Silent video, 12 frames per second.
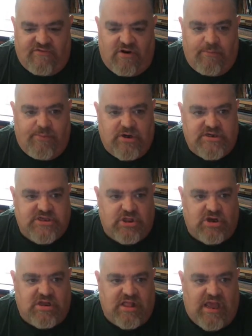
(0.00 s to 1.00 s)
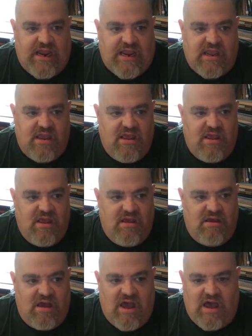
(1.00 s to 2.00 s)
of our books look like
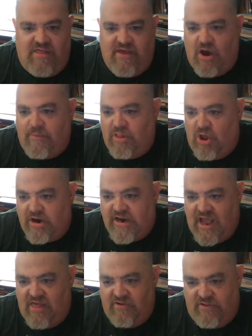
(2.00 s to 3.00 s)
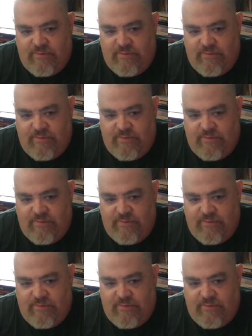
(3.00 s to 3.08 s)
they all belong together.